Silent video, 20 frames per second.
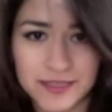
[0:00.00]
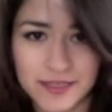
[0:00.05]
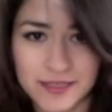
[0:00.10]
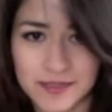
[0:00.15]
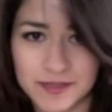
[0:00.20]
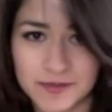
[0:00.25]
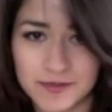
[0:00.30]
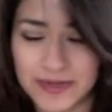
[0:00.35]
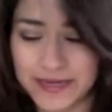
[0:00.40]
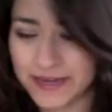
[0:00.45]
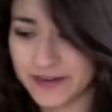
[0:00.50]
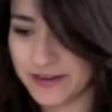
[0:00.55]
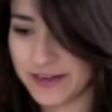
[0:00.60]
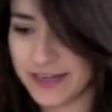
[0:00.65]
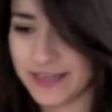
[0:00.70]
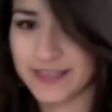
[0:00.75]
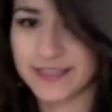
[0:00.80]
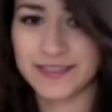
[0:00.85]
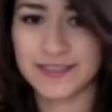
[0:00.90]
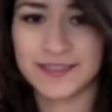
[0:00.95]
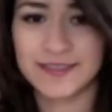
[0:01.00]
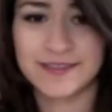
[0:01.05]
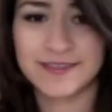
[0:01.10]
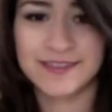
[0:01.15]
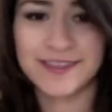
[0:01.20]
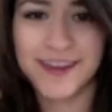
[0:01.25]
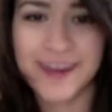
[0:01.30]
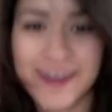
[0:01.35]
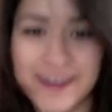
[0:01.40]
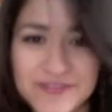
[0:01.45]
the wet ingredients.
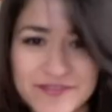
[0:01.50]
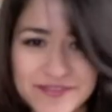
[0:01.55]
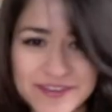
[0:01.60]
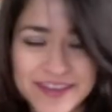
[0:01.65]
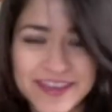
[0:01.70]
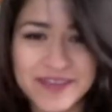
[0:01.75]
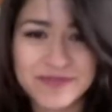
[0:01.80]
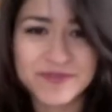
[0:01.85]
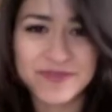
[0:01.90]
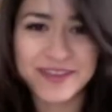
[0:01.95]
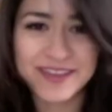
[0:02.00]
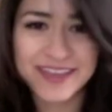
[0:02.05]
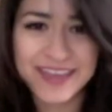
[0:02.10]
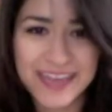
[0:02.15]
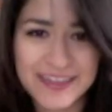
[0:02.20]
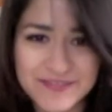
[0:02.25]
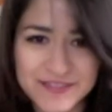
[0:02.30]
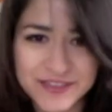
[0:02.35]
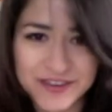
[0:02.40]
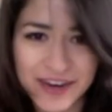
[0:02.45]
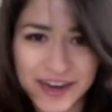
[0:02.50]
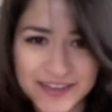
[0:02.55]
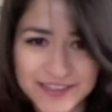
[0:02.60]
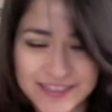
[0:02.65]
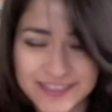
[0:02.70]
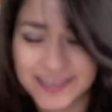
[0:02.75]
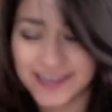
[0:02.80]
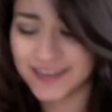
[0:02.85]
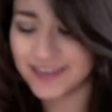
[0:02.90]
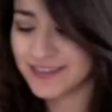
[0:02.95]
Sorry, I keep feeling I have to crouch
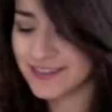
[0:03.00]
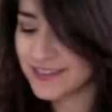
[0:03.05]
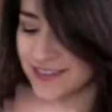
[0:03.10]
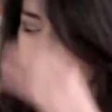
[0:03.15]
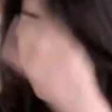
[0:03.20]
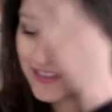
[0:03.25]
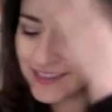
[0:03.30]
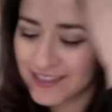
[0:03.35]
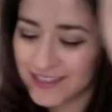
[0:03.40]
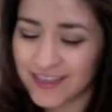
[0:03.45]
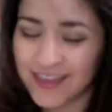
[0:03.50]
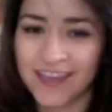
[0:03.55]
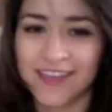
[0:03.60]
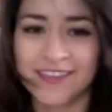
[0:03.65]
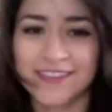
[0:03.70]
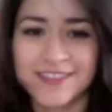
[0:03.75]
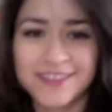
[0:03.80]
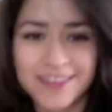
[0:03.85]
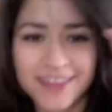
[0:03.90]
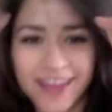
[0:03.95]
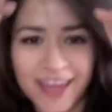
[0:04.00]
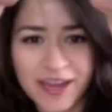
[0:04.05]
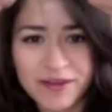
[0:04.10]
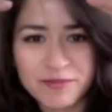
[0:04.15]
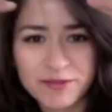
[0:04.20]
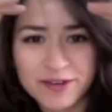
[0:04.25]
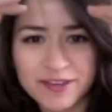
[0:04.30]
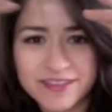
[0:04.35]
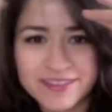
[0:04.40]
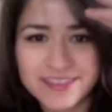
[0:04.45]
down because the
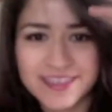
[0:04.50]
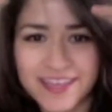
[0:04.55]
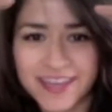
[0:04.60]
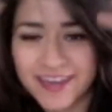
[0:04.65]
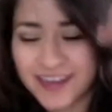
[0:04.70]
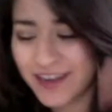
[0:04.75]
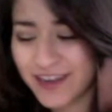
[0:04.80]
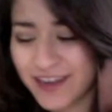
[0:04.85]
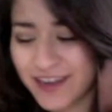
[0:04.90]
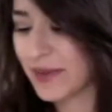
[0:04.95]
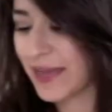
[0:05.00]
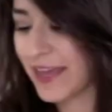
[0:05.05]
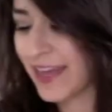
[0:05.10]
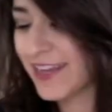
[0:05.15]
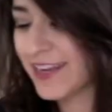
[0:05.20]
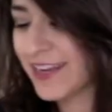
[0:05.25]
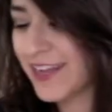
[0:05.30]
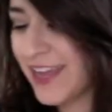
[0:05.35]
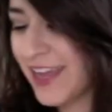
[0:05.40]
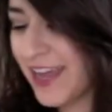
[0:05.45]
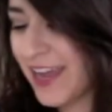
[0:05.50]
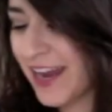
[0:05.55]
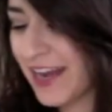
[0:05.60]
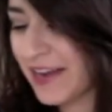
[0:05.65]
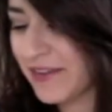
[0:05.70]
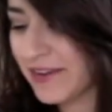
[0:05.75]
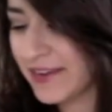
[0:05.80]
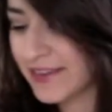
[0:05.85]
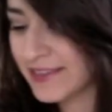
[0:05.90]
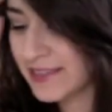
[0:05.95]
camera is cutting off my head.
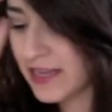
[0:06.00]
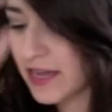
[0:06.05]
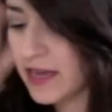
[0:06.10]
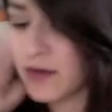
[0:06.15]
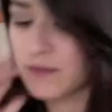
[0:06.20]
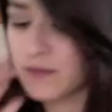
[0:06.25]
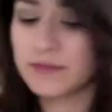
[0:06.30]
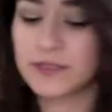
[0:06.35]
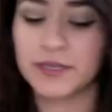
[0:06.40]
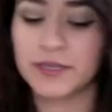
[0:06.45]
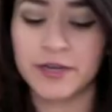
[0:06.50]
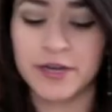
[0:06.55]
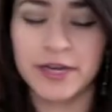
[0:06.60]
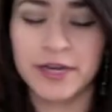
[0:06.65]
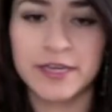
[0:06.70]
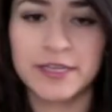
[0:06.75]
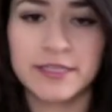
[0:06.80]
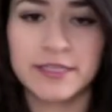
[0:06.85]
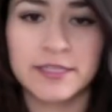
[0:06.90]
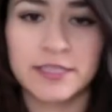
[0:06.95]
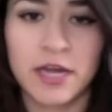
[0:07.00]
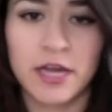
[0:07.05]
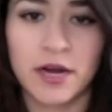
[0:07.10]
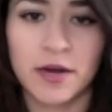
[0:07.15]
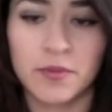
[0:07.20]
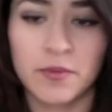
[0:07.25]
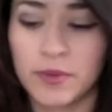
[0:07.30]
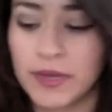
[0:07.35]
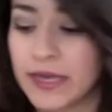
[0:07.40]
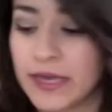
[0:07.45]
Anyways, so you're going to
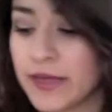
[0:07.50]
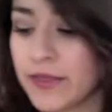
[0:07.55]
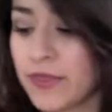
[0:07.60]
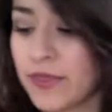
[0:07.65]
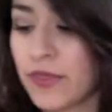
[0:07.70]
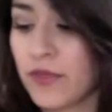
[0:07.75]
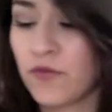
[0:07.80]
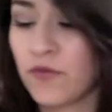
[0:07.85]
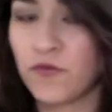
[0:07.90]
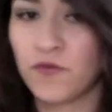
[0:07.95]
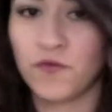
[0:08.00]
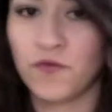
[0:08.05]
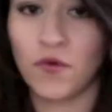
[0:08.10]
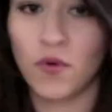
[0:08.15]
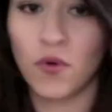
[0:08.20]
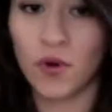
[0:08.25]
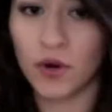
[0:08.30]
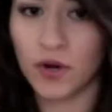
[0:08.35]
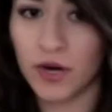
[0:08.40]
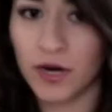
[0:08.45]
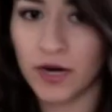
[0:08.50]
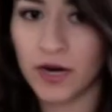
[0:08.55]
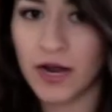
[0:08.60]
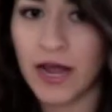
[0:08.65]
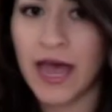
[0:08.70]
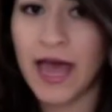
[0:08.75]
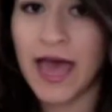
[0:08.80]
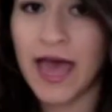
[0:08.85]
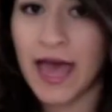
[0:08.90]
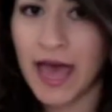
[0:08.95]
start with
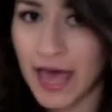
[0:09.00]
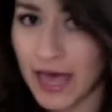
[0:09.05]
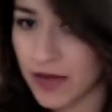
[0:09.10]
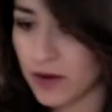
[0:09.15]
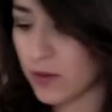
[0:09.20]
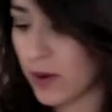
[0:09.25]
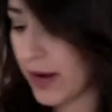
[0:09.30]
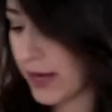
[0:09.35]
4 egg